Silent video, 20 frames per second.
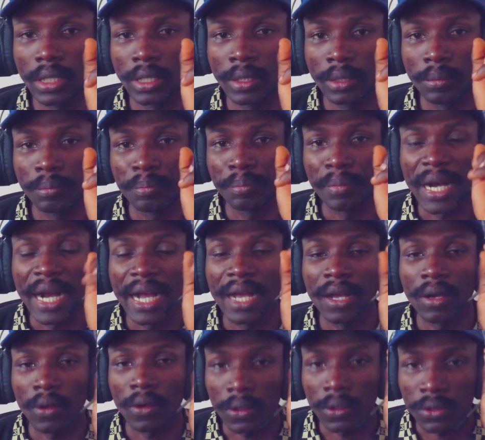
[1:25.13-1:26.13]
by
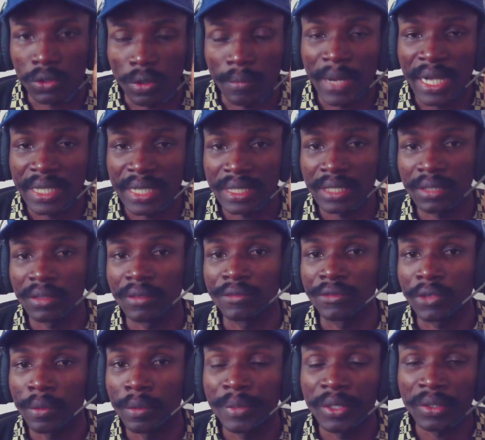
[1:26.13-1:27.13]
automatic of
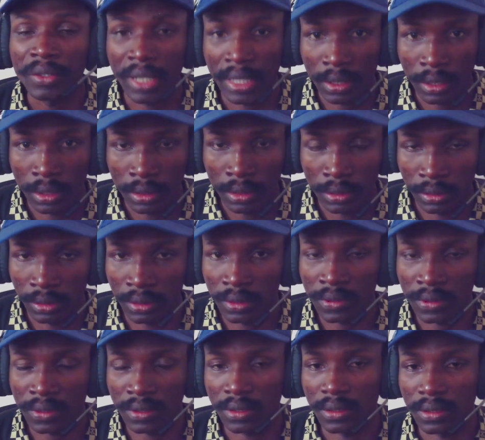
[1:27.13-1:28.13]
copyright
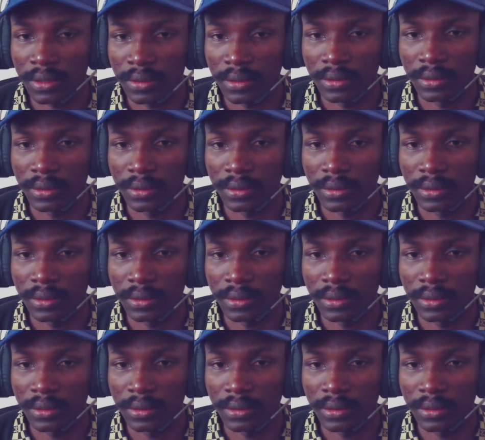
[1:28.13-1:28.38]
laws,